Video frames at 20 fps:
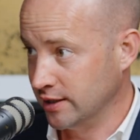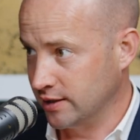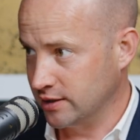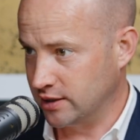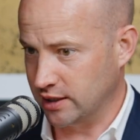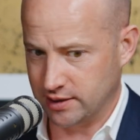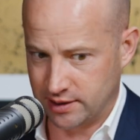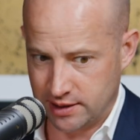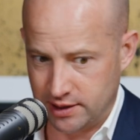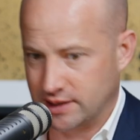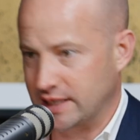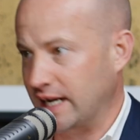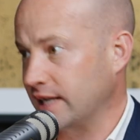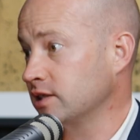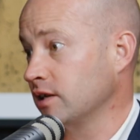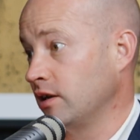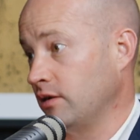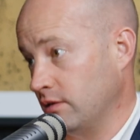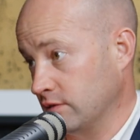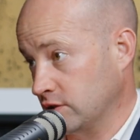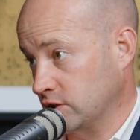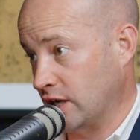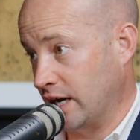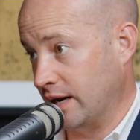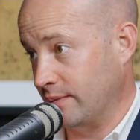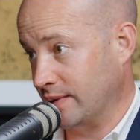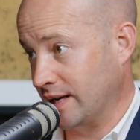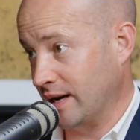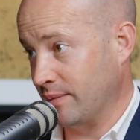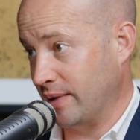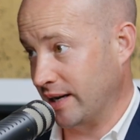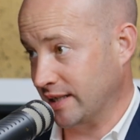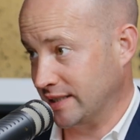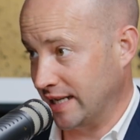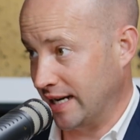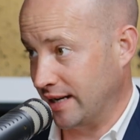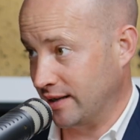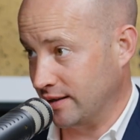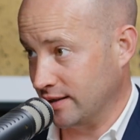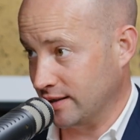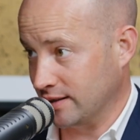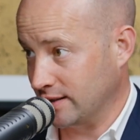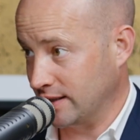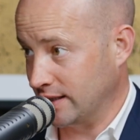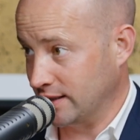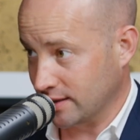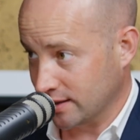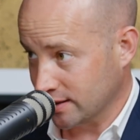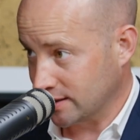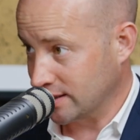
Geez, this takes a long time to get back down into the